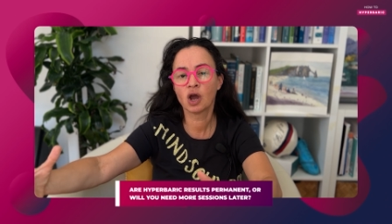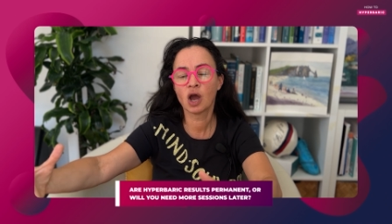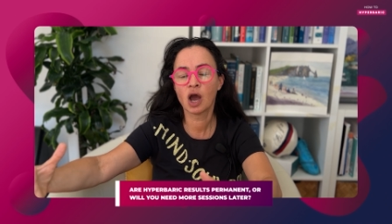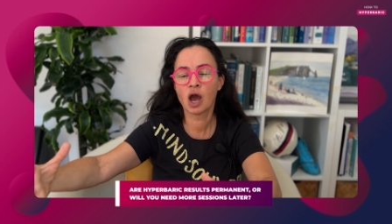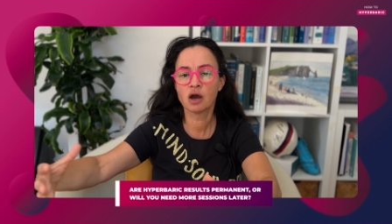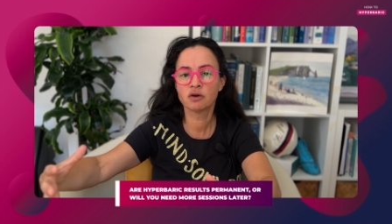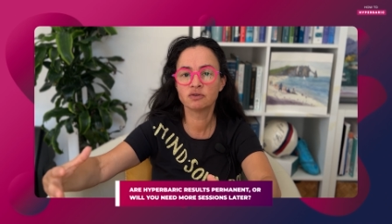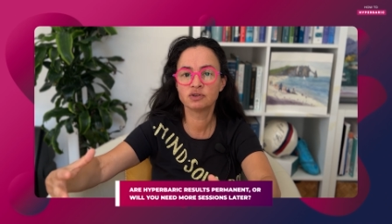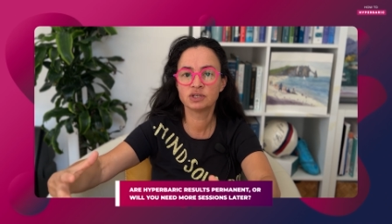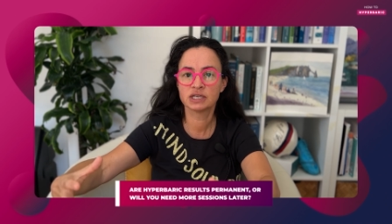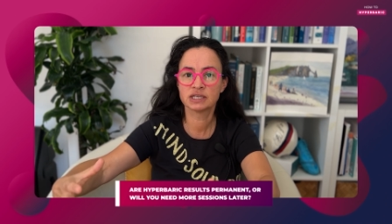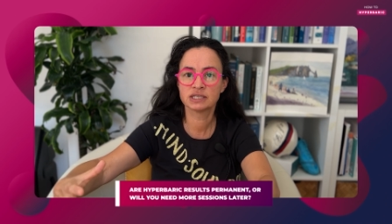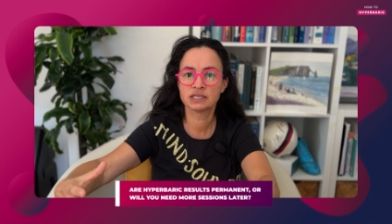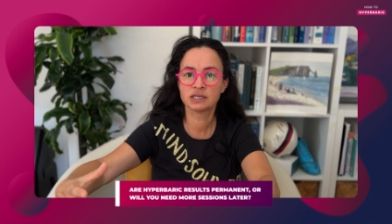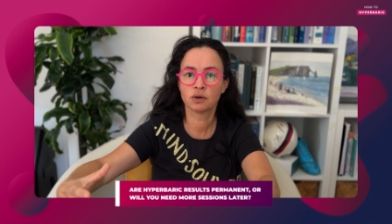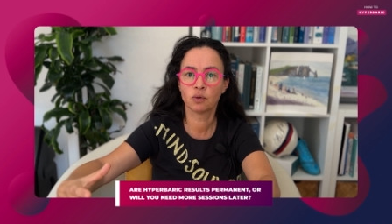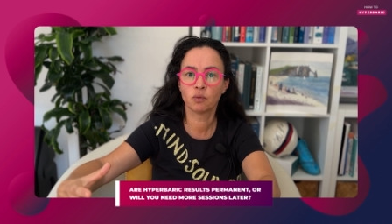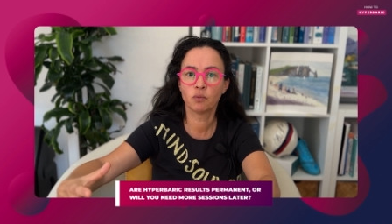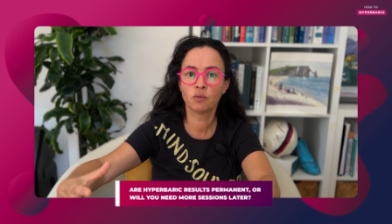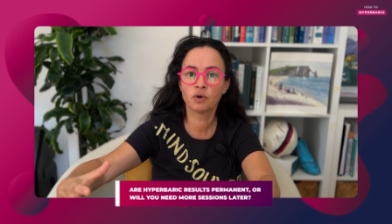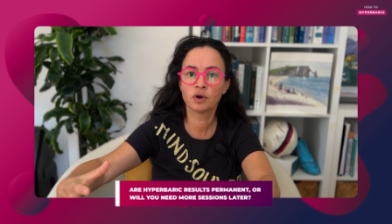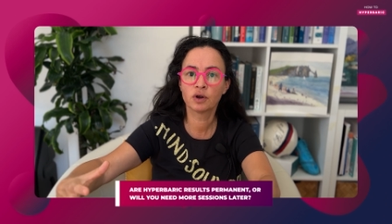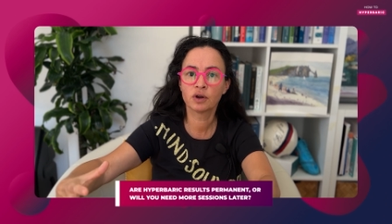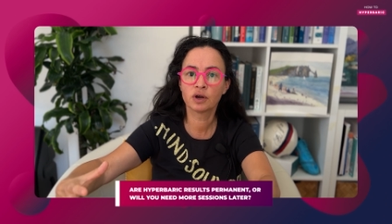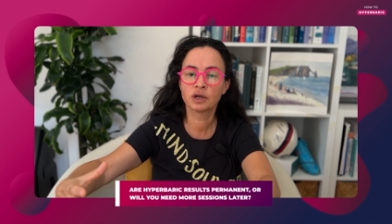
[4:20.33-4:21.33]
How does it
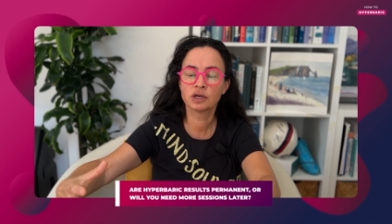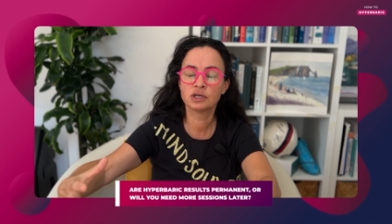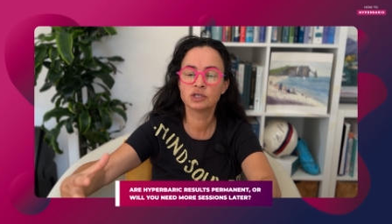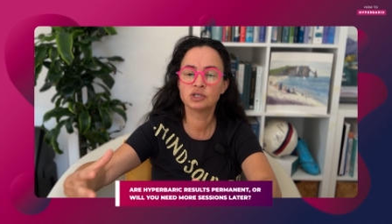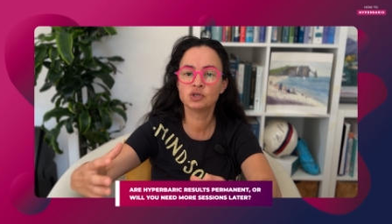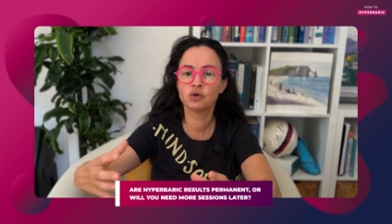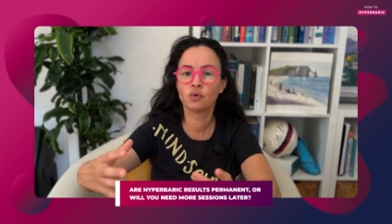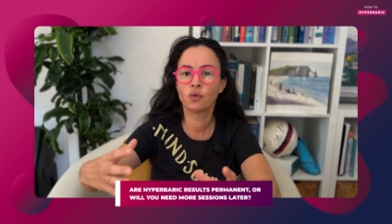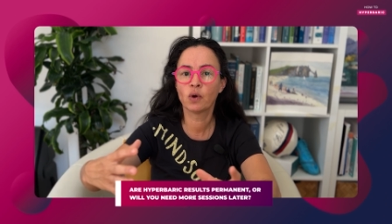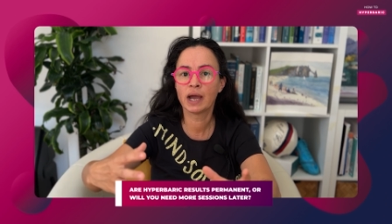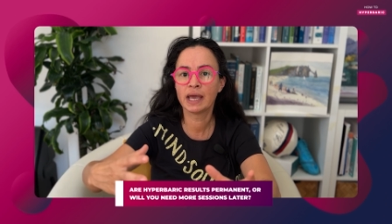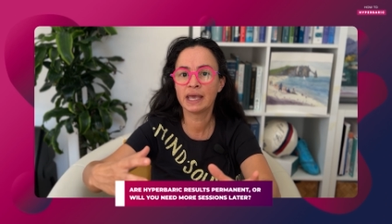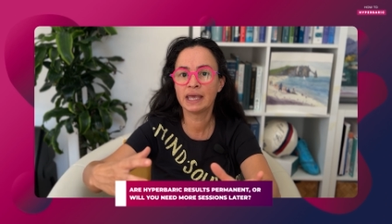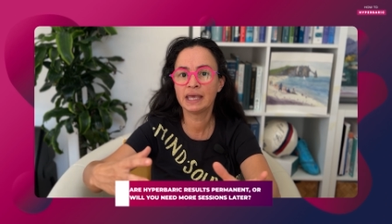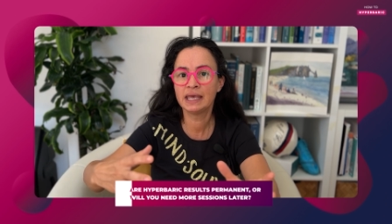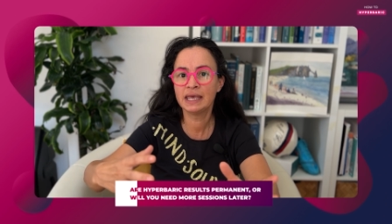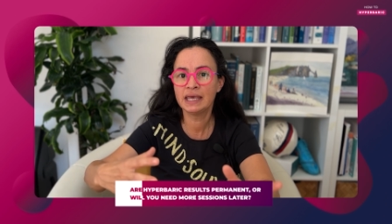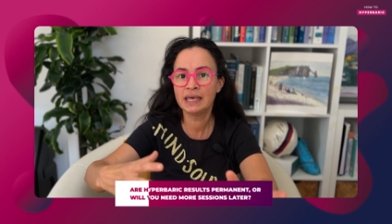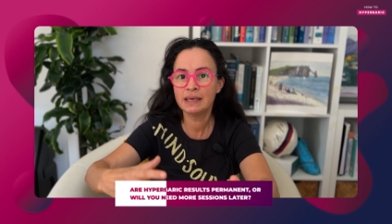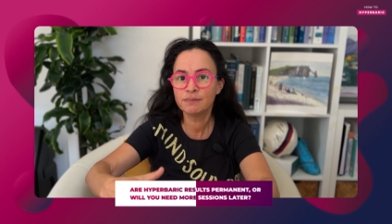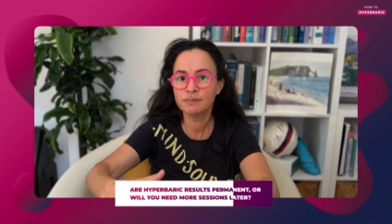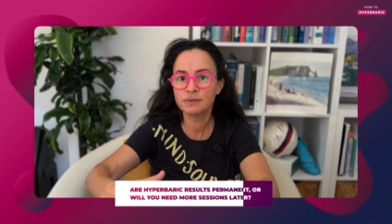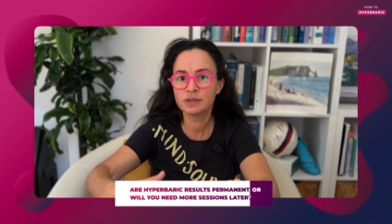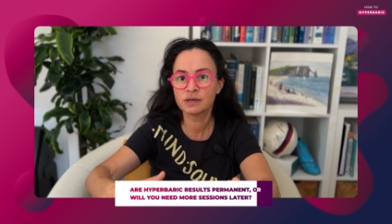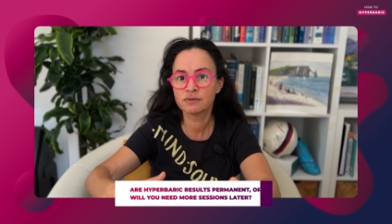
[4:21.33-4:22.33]
work? Do I
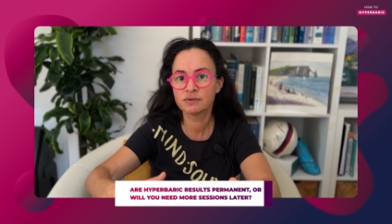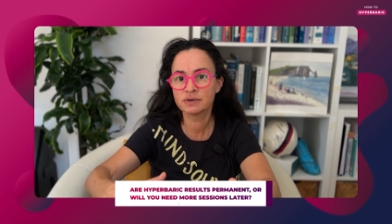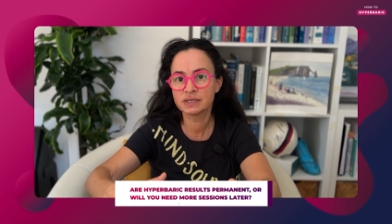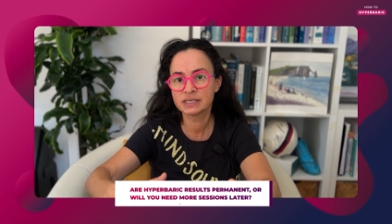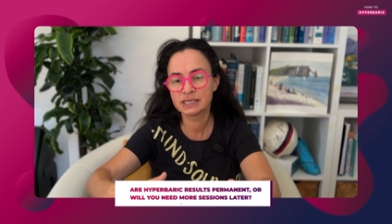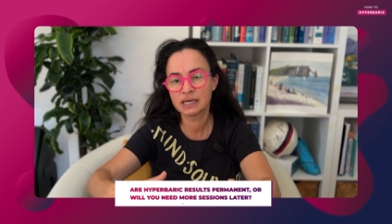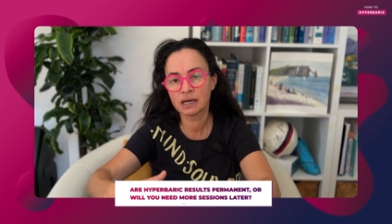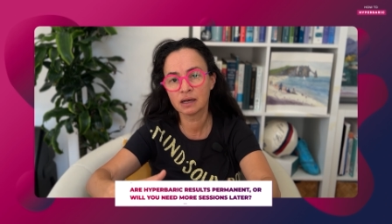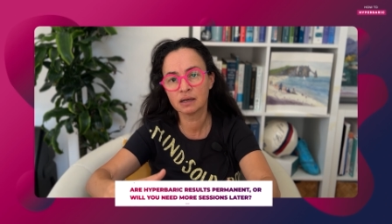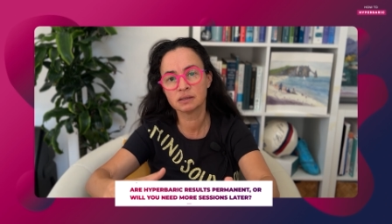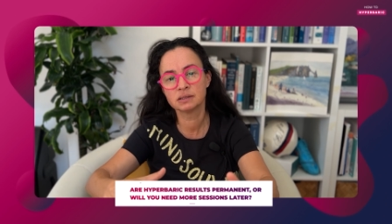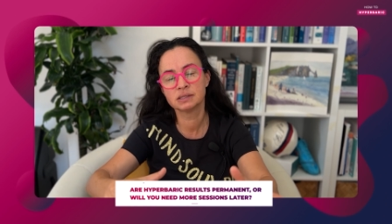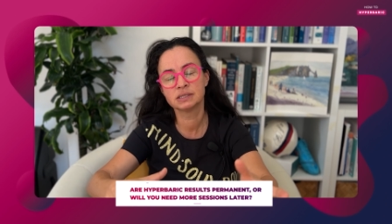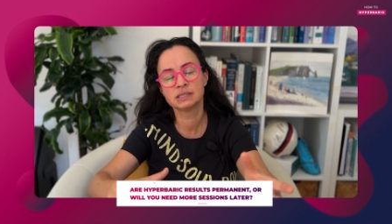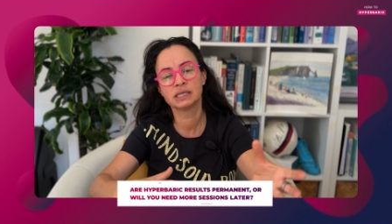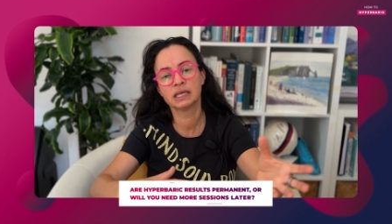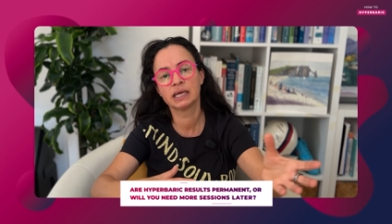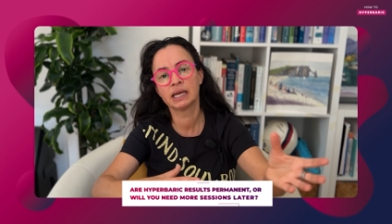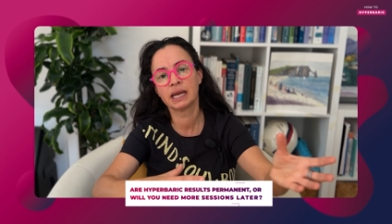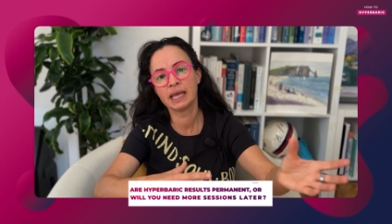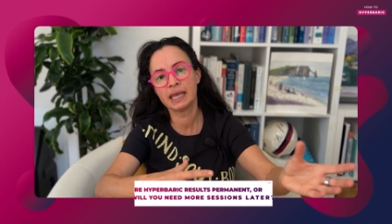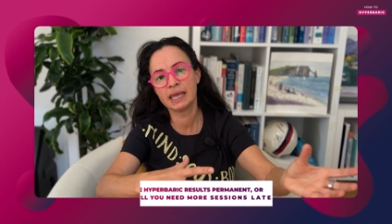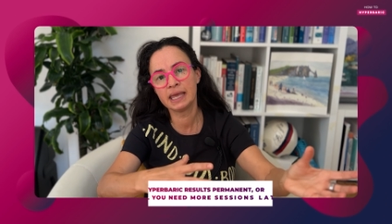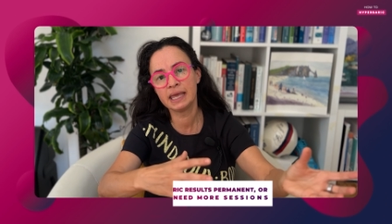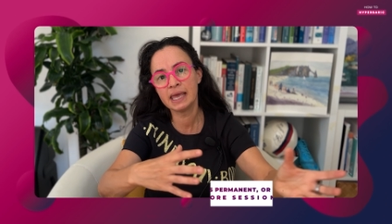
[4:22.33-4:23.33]
keep the results
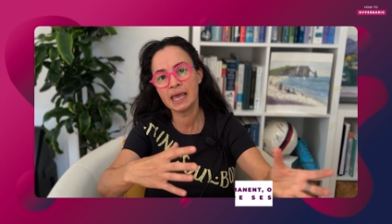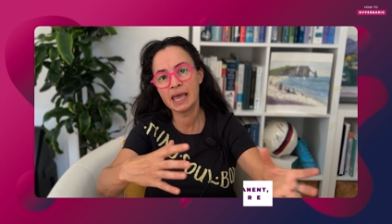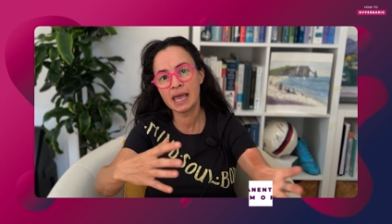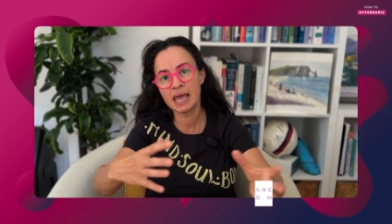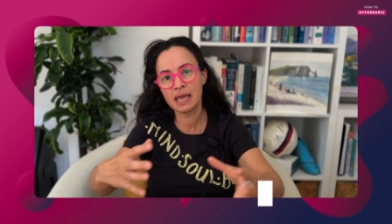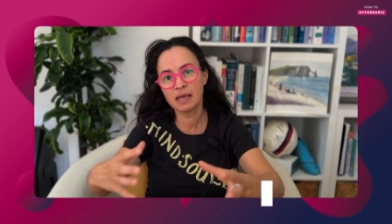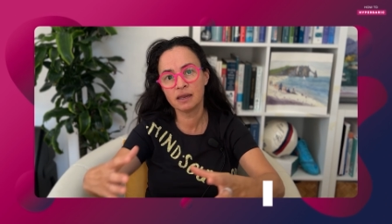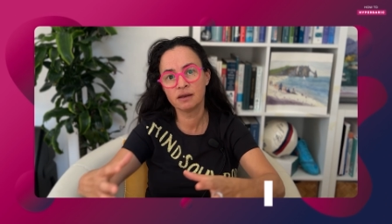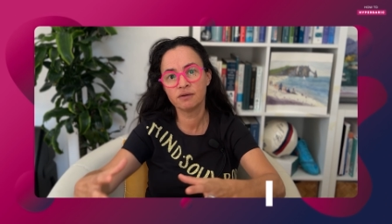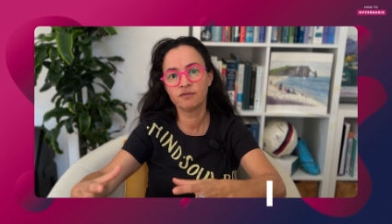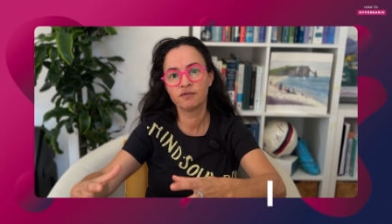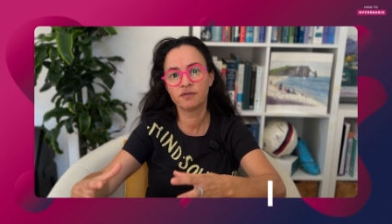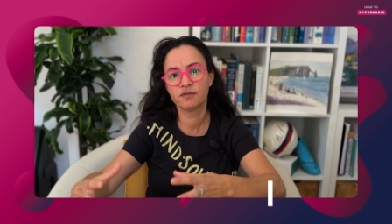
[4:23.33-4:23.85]
that I gain